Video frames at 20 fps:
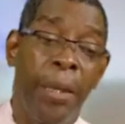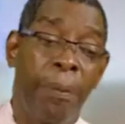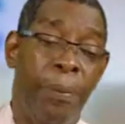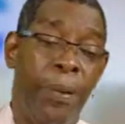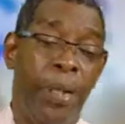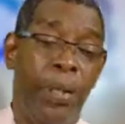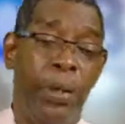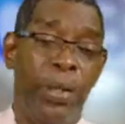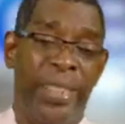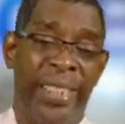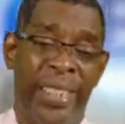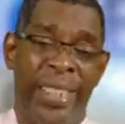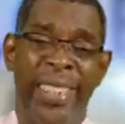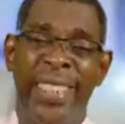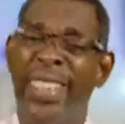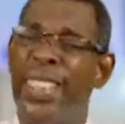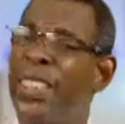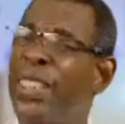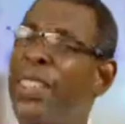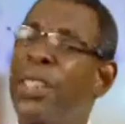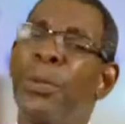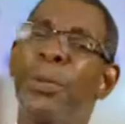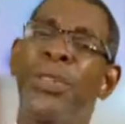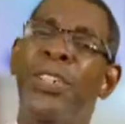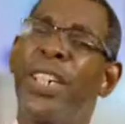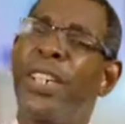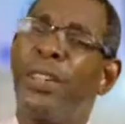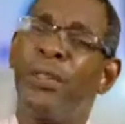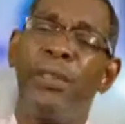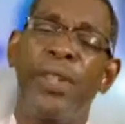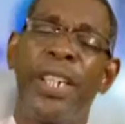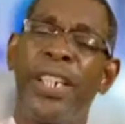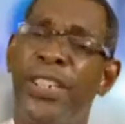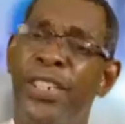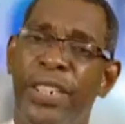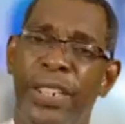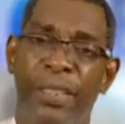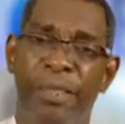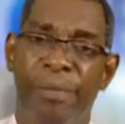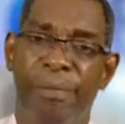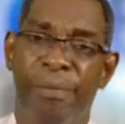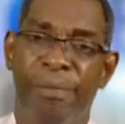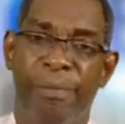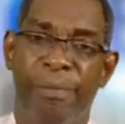because this is a new generation.